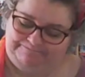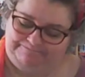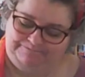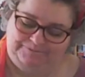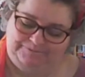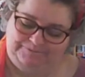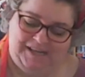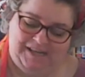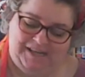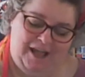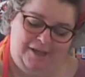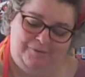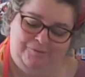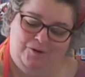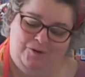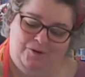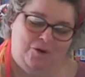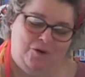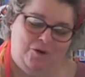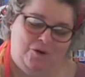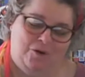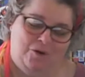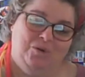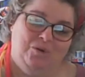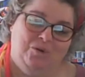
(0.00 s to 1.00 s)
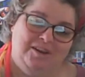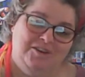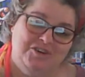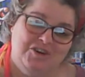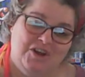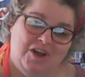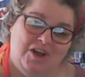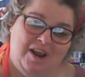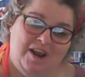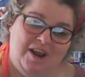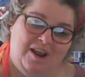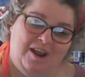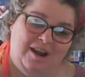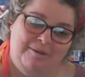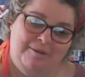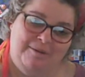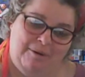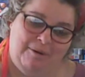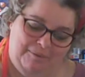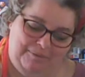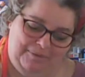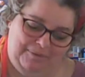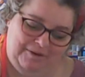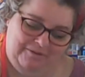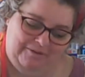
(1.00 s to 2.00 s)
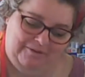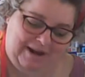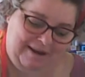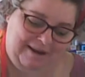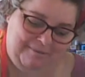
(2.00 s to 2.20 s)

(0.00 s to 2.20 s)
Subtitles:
sunshine, lollipops and rainbows for him.